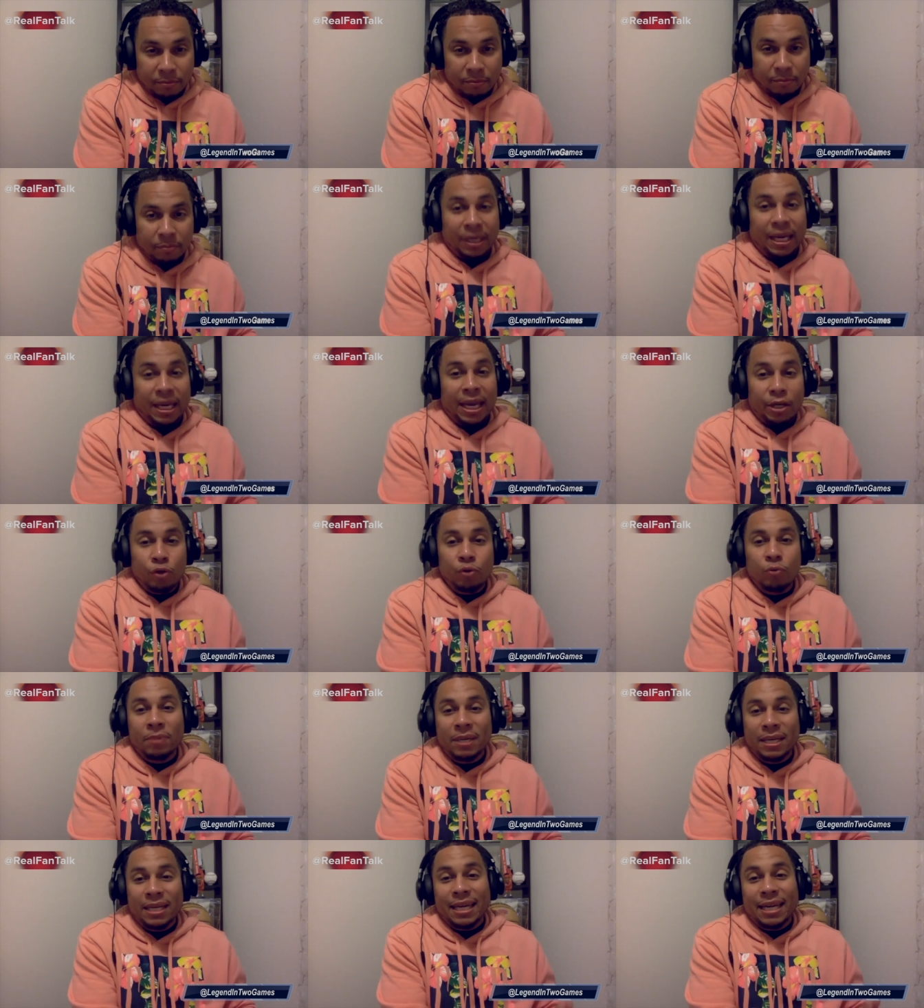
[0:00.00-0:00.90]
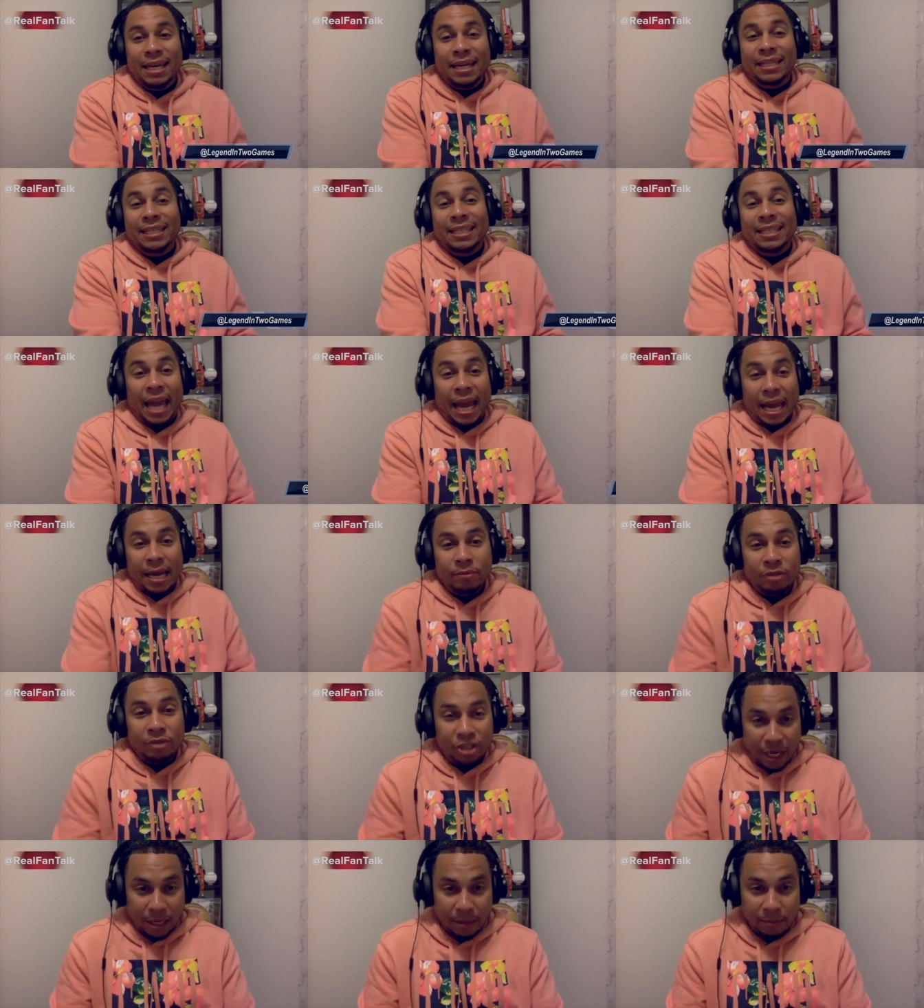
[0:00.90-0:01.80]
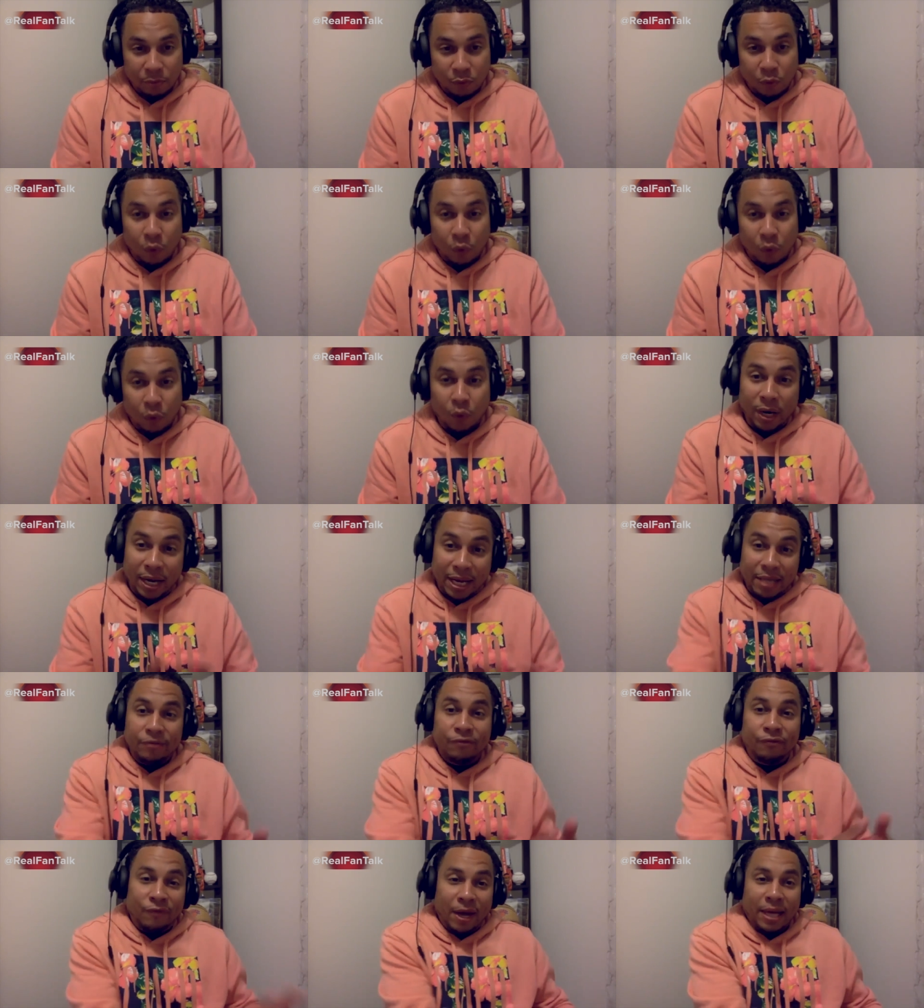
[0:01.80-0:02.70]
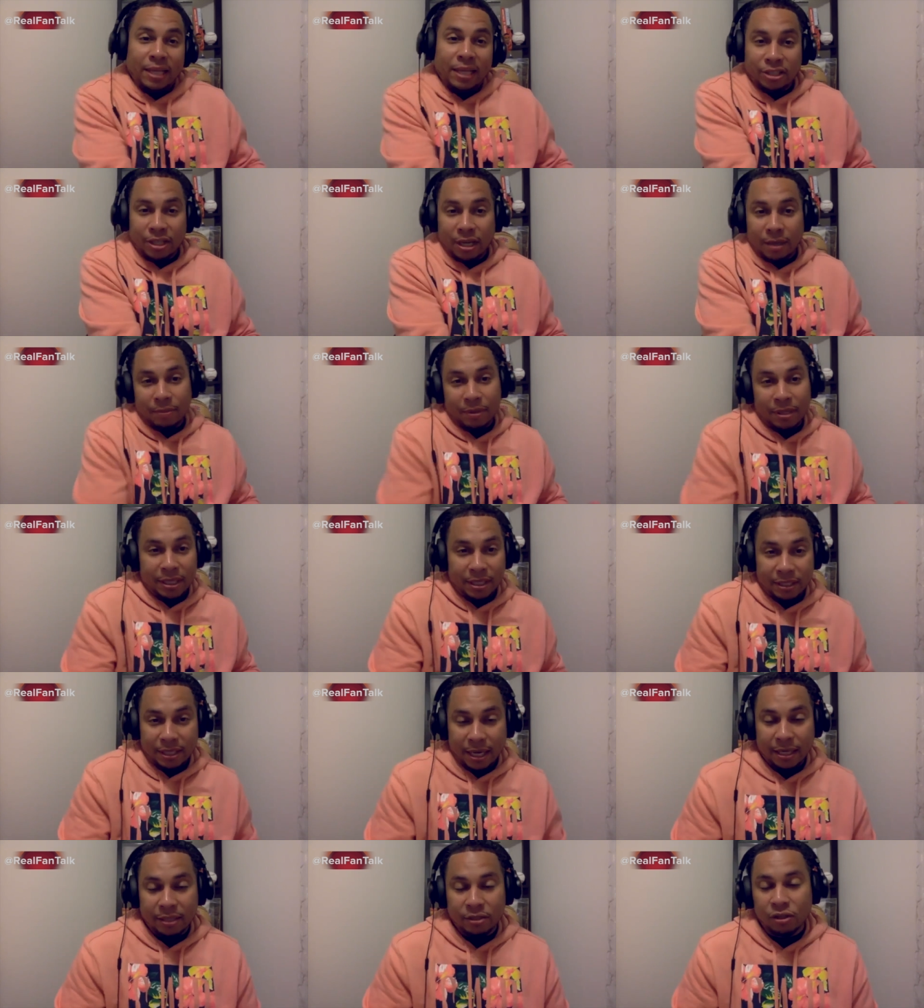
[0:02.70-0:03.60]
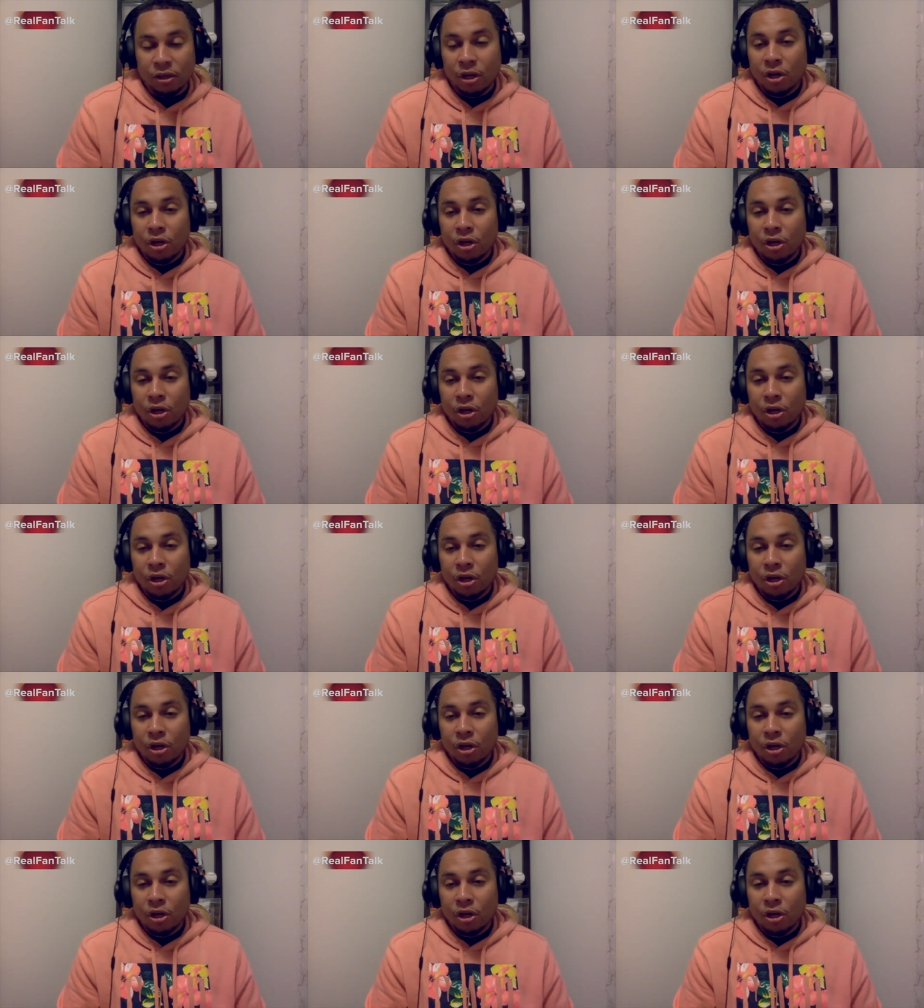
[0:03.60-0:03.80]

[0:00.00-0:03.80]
but can you be in game shape or in fight shape in this case?